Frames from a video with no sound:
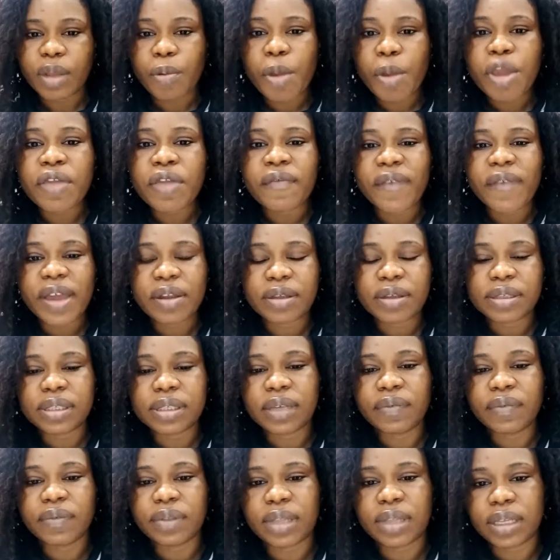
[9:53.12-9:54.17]
When you find
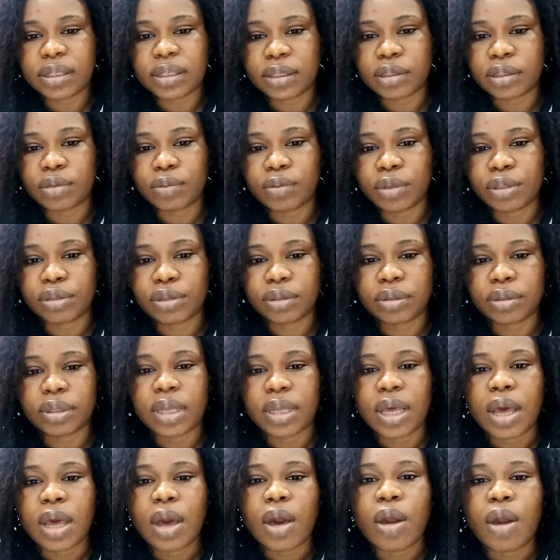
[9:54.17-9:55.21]
yourself in that situation,
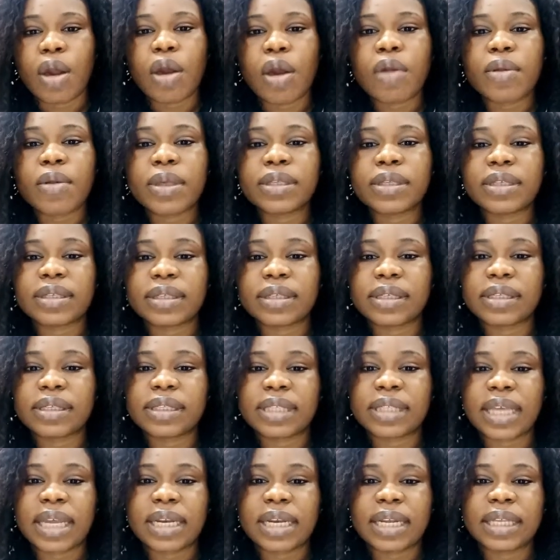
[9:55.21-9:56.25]
always
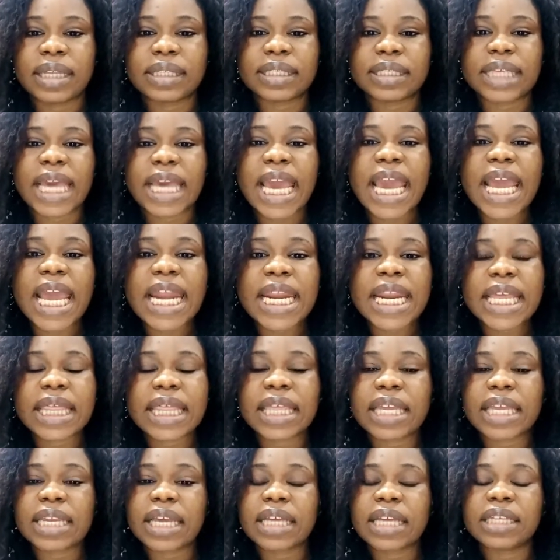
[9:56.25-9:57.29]
understand that
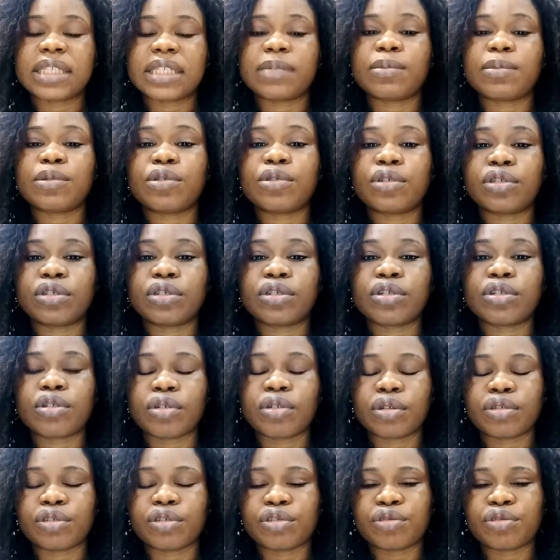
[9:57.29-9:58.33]
anything that is beyond your
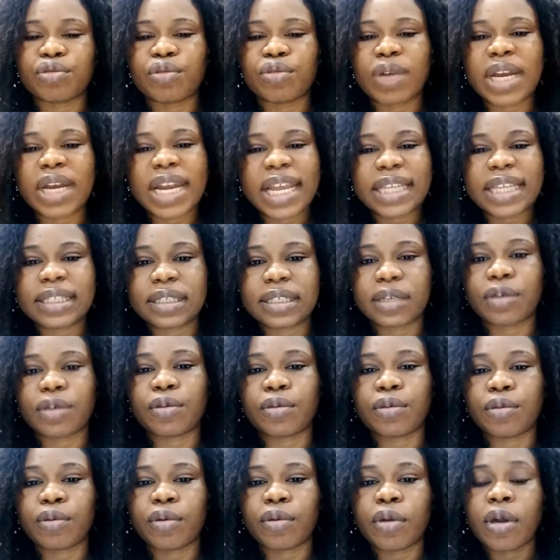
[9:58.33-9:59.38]
control, let it
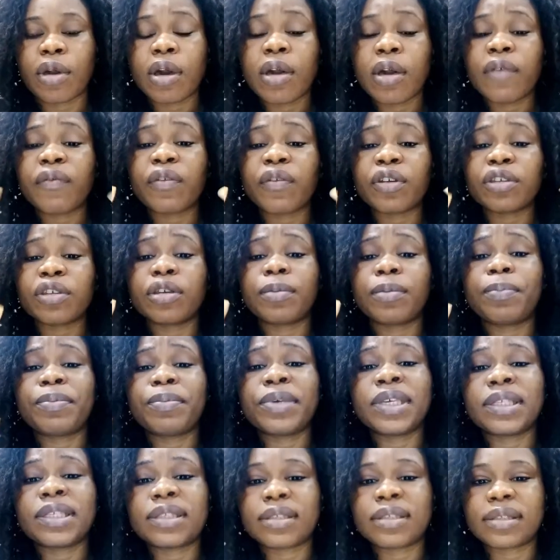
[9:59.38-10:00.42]
go for your
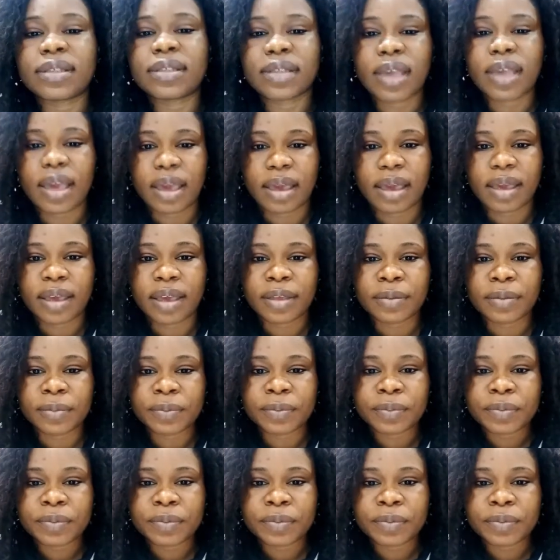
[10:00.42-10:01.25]
peace sake.